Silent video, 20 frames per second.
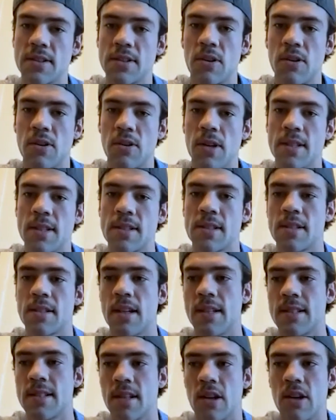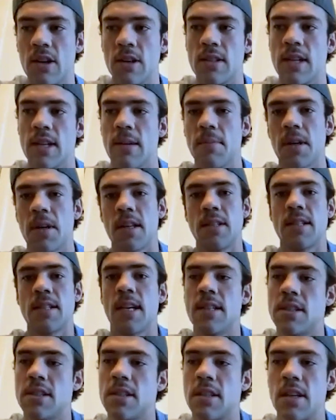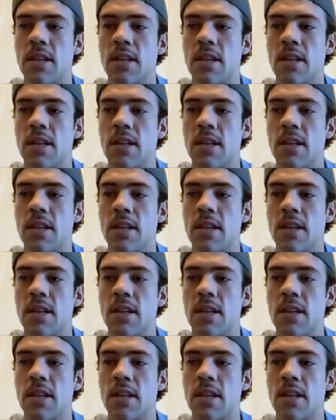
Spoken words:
So it's a good type of contagion,